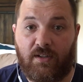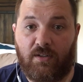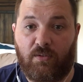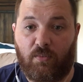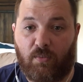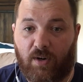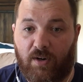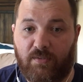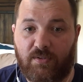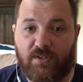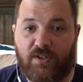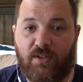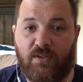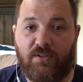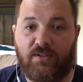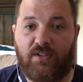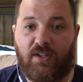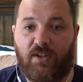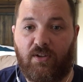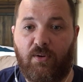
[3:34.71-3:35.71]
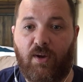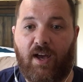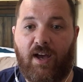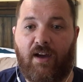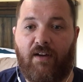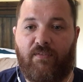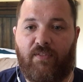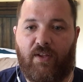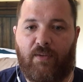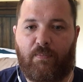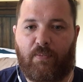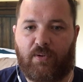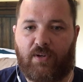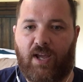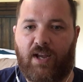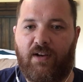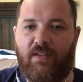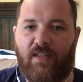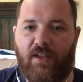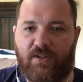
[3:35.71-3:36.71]
Whatever skills that you have that
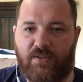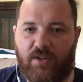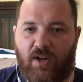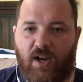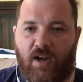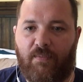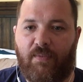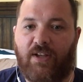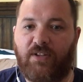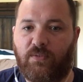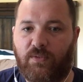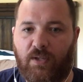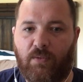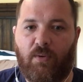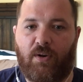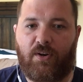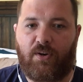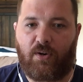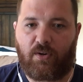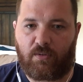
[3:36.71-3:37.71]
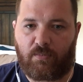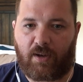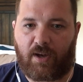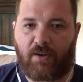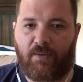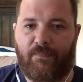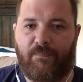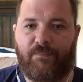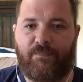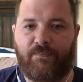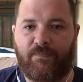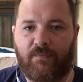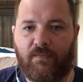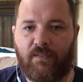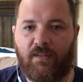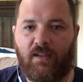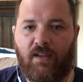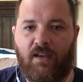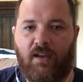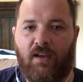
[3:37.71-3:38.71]
pertain to that job, that's what they want to know about.
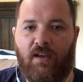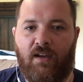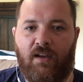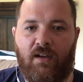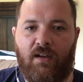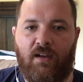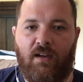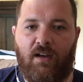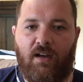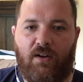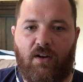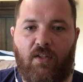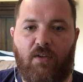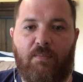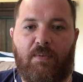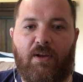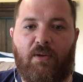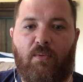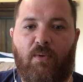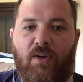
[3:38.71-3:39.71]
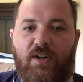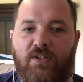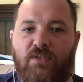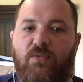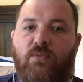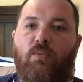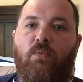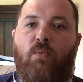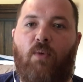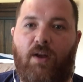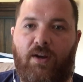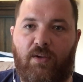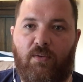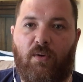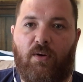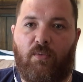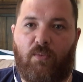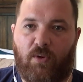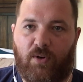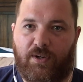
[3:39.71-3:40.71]
Another big one is, why do you
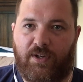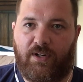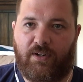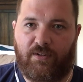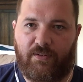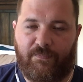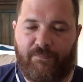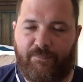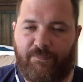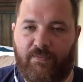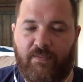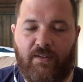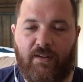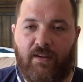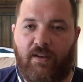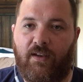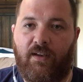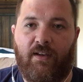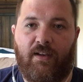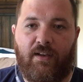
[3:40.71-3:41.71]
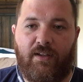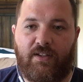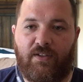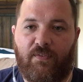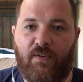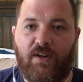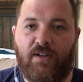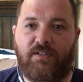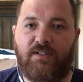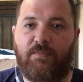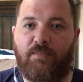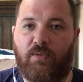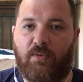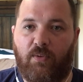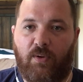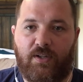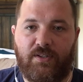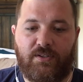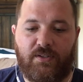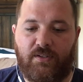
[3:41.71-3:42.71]
want to work here? It's a very simple
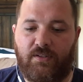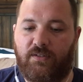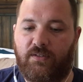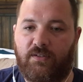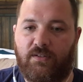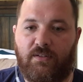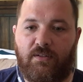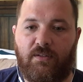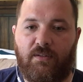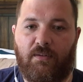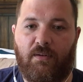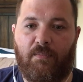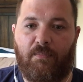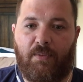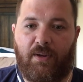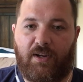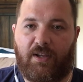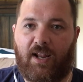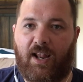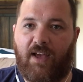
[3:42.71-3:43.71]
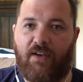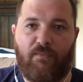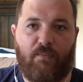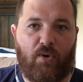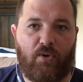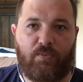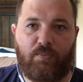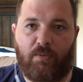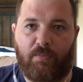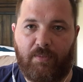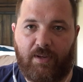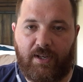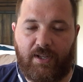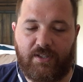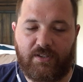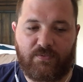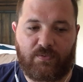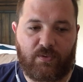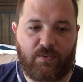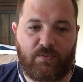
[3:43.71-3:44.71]
question, but it can have multiple
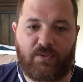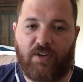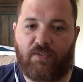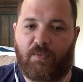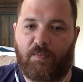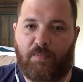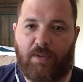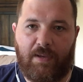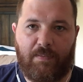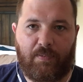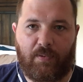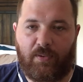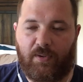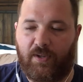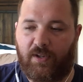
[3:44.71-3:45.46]
meanings for different people.